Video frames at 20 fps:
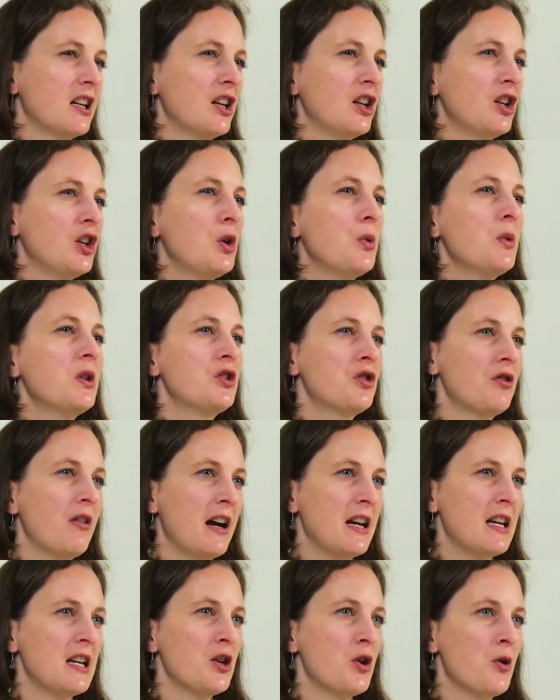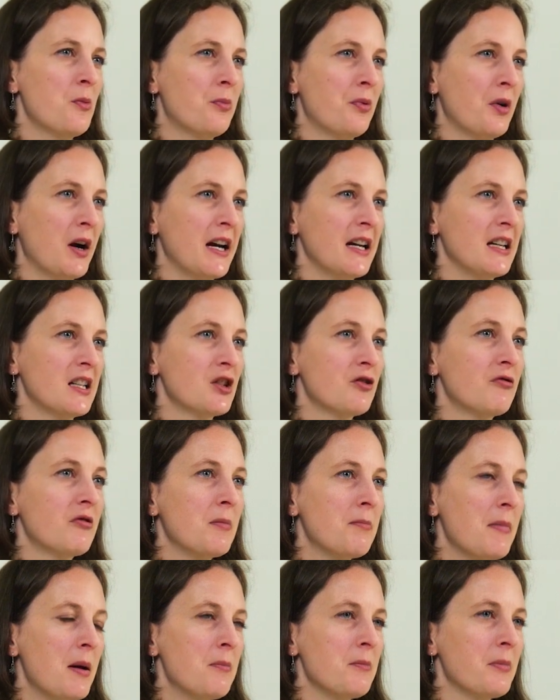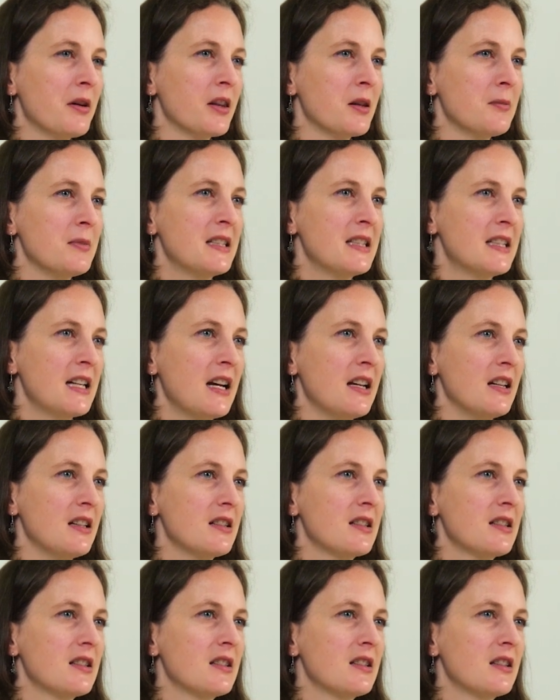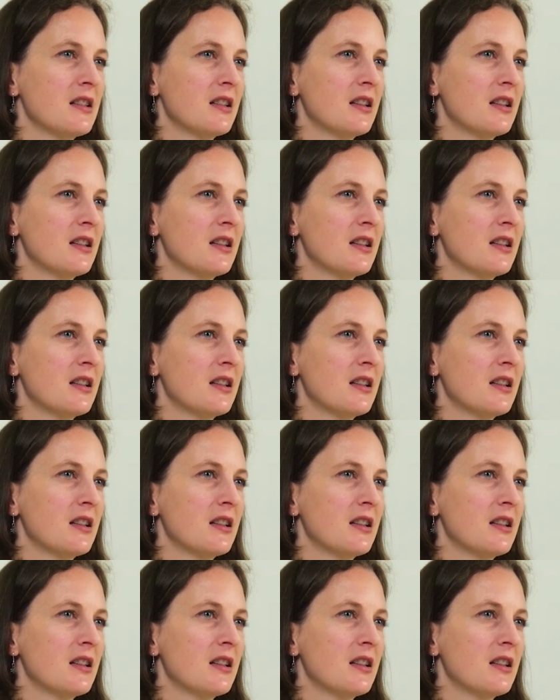you are training your brain to remember the mistakes.